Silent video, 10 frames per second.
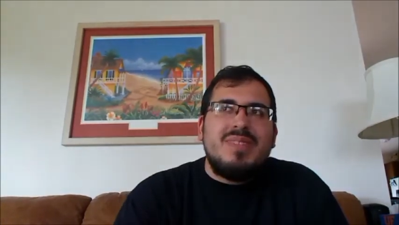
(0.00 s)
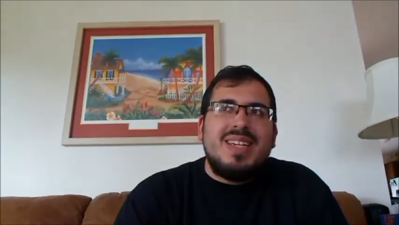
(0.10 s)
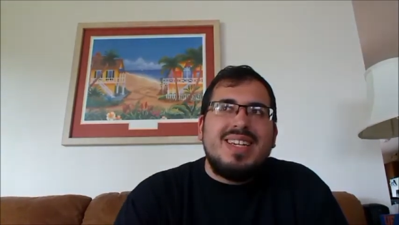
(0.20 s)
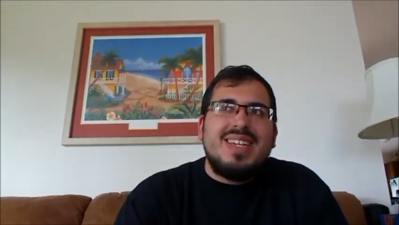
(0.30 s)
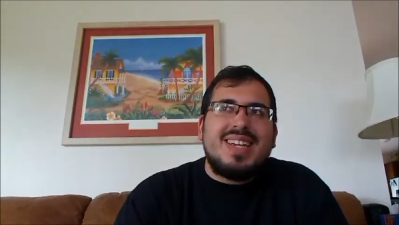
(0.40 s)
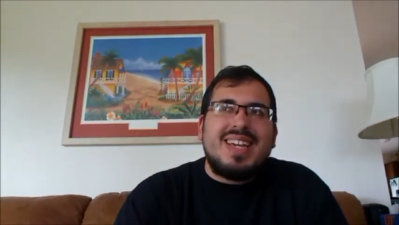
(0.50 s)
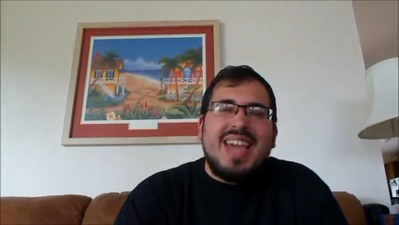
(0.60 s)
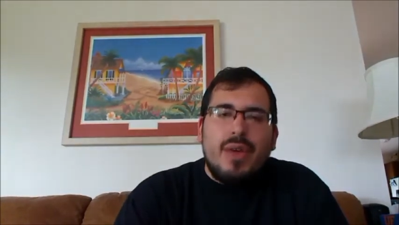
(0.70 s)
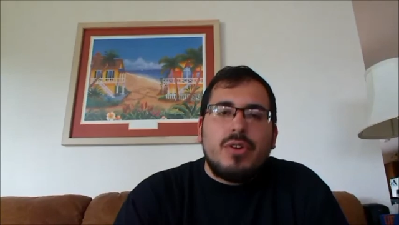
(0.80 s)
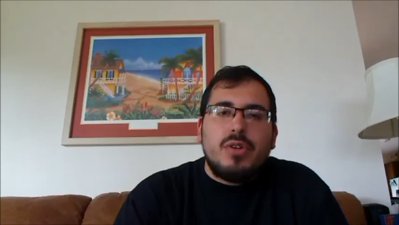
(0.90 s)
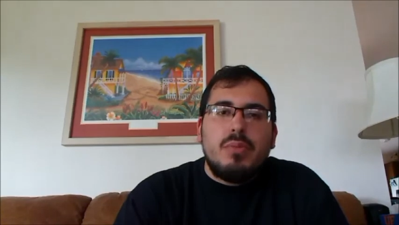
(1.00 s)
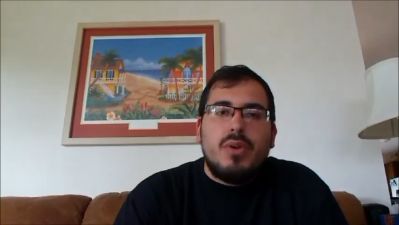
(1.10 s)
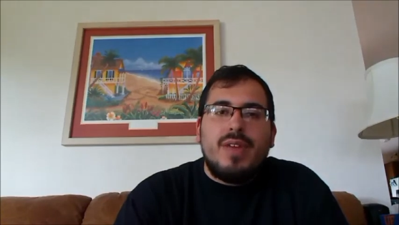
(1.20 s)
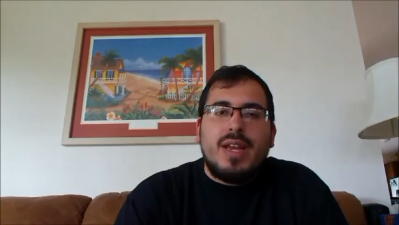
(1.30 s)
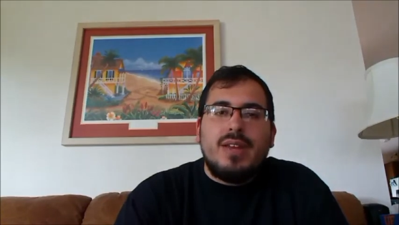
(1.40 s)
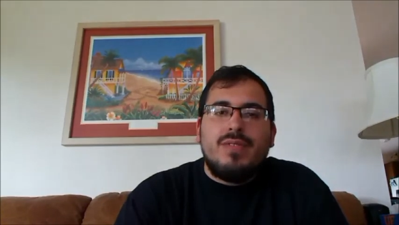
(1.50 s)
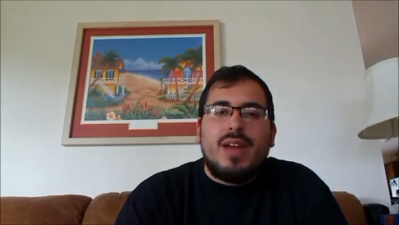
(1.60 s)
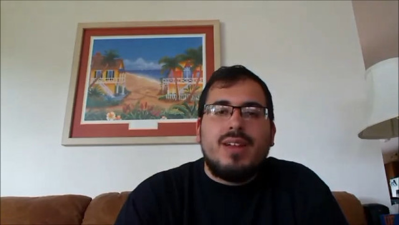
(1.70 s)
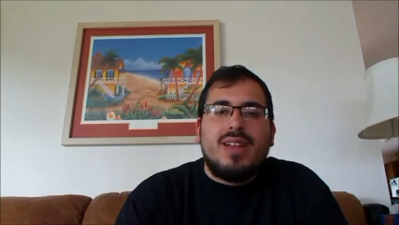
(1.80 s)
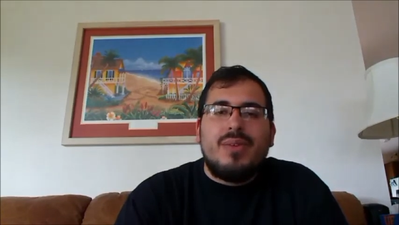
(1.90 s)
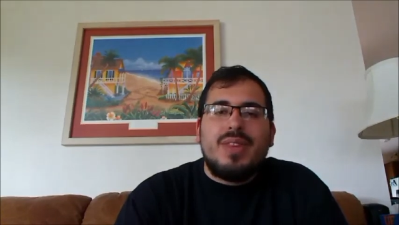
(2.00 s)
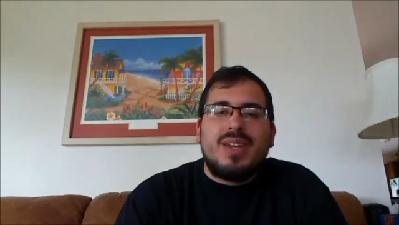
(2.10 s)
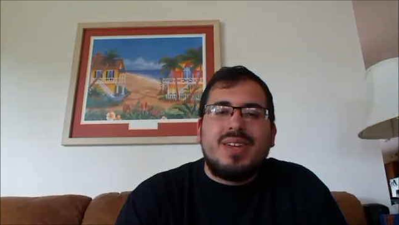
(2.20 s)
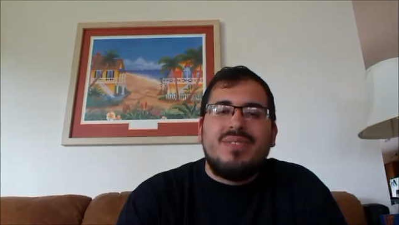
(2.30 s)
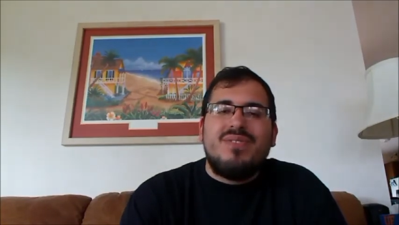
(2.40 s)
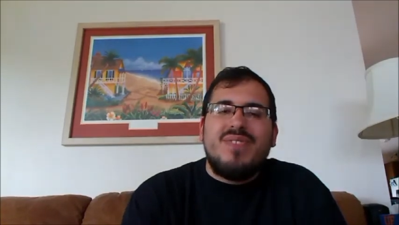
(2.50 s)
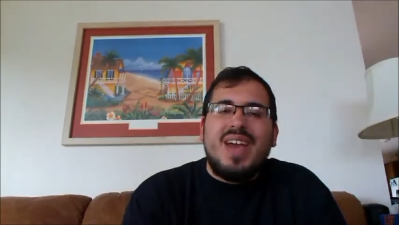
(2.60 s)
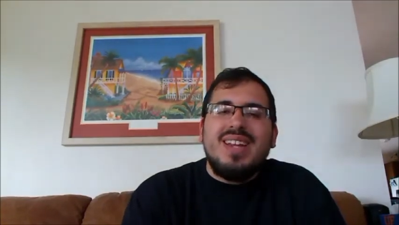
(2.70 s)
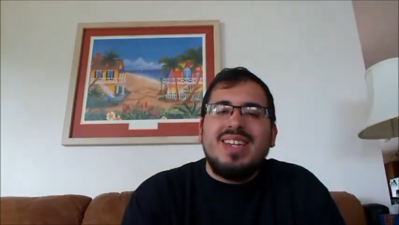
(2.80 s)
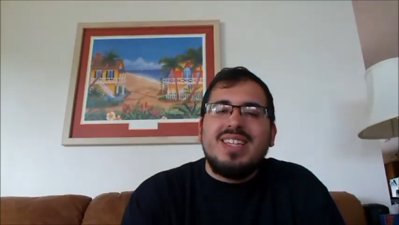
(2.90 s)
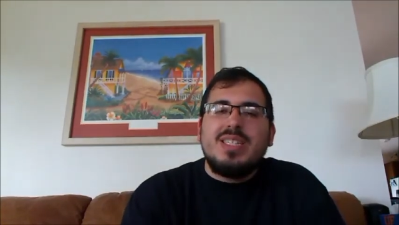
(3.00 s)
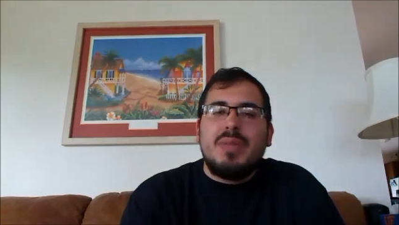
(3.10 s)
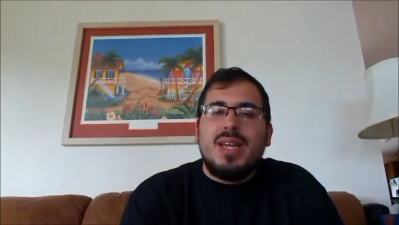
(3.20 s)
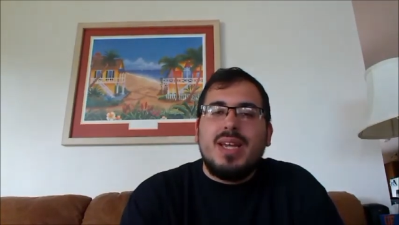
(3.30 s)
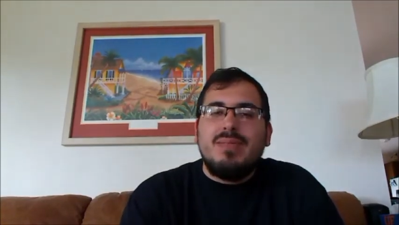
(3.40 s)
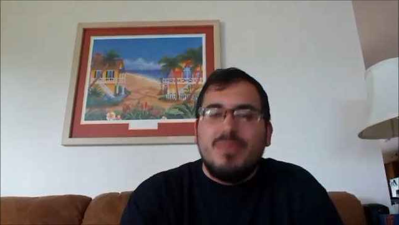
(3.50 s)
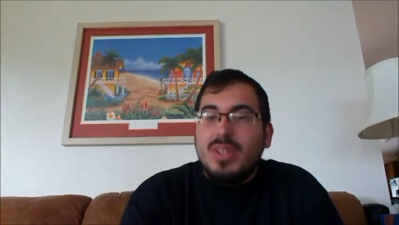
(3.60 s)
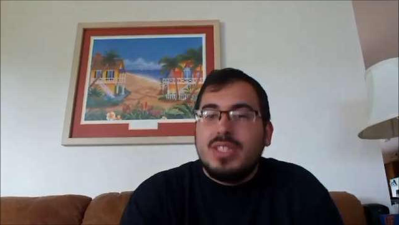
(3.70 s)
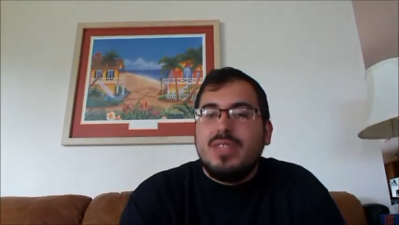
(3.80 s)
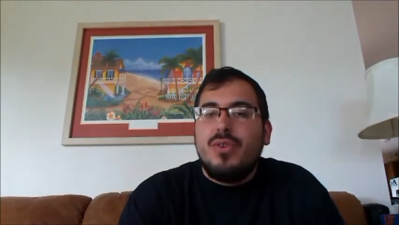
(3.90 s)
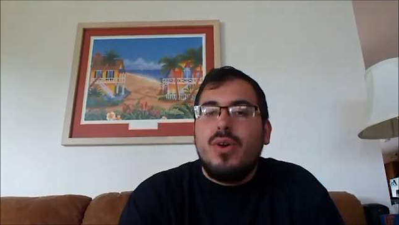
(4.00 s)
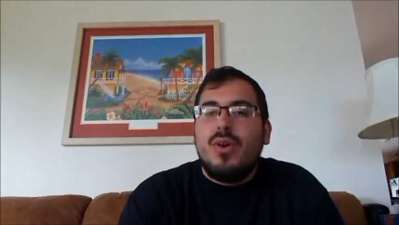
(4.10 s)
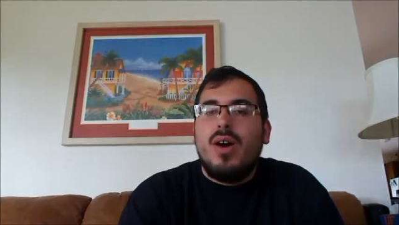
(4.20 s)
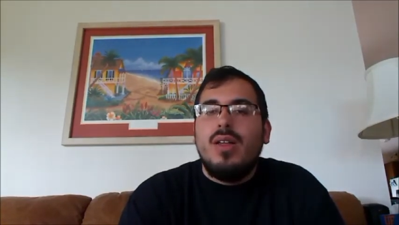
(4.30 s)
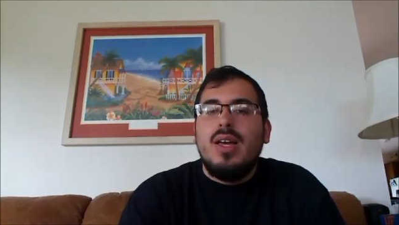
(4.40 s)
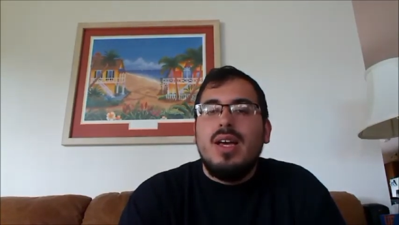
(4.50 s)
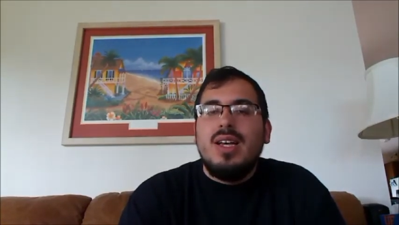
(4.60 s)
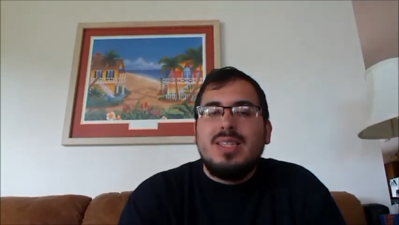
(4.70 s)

needed a character-motivated final hour that could finally explain, once and for all,